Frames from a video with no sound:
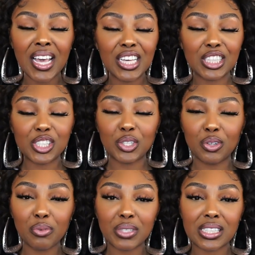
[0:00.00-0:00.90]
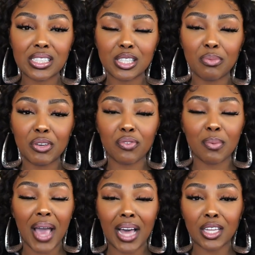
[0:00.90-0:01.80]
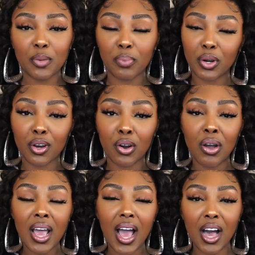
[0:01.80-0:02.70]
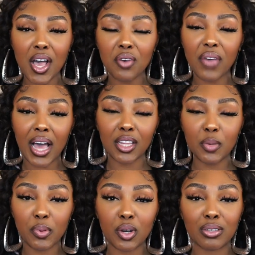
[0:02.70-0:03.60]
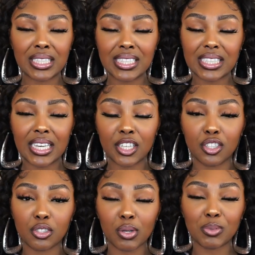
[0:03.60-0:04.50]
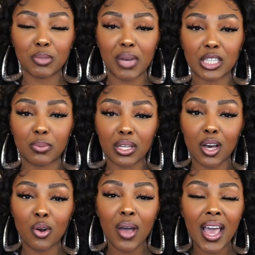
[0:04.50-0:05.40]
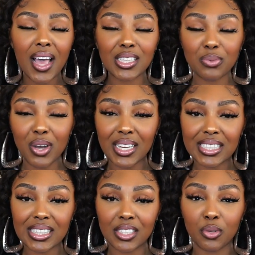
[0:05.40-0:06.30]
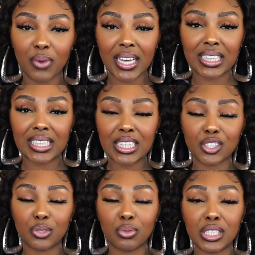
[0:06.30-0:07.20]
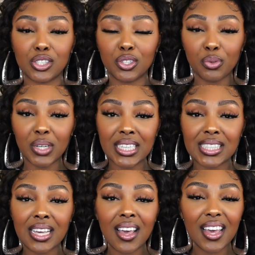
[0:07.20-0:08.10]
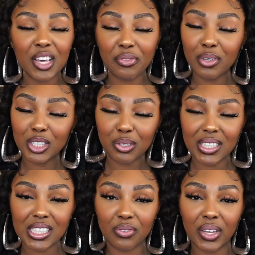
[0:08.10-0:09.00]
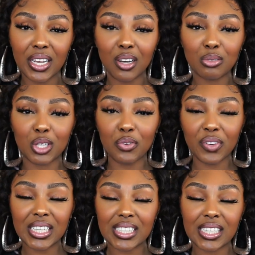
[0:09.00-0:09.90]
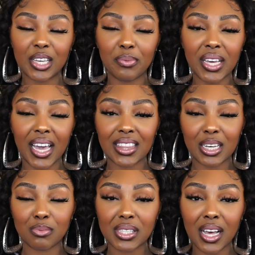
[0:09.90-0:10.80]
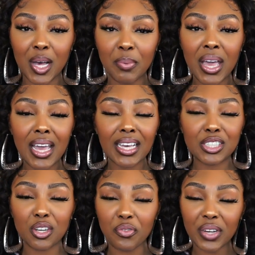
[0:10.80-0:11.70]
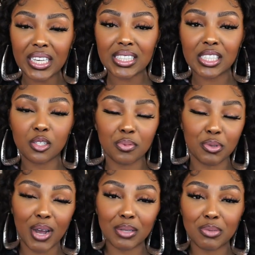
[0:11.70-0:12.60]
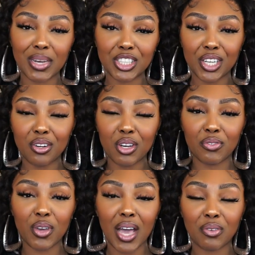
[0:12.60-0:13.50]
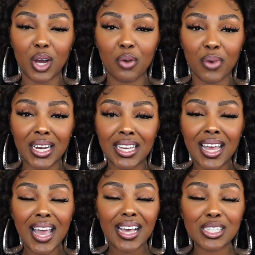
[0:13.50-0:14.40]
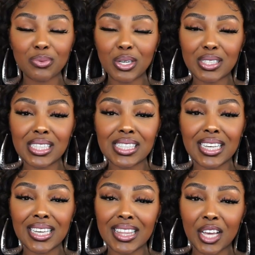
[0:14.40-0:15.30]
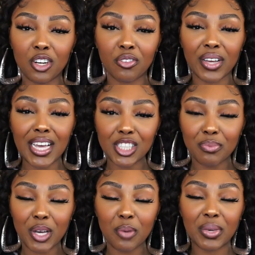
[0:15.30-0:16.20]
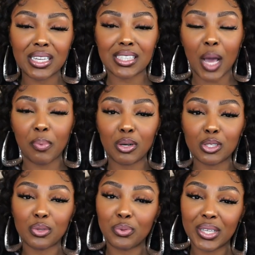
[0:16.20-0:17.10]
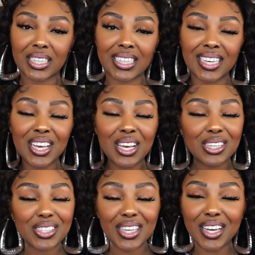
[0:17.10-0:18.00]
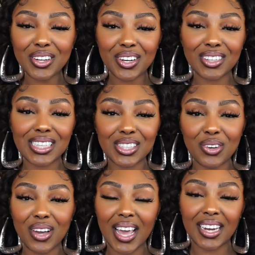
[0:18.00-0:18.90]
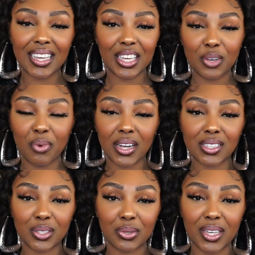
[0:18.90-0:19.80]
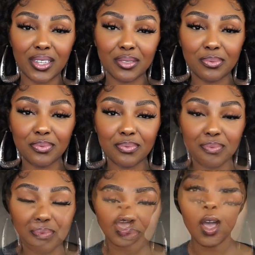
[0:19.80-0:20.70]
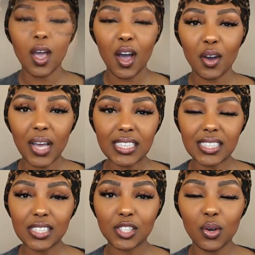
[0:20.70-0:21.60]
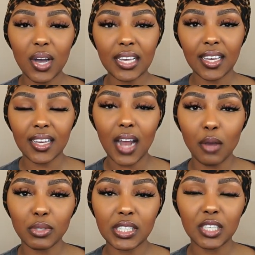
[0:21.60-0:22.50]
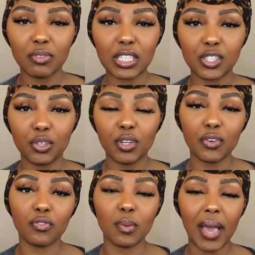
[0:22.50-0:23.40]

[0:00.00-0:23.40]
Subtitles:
This unit was sent to me from Alipearl. I have Alipearl linked in the description box below, as well as the direct link to this unit. If you enjoy this video, don't forget to give me a thumbs up, and don't forget to subscribe to my channel if you haven't already, as well, sis, hit that notification bell because I post weekly. So yeah, girl, let's go ahead and get right into it. Okay, sis, so again, I received this unit from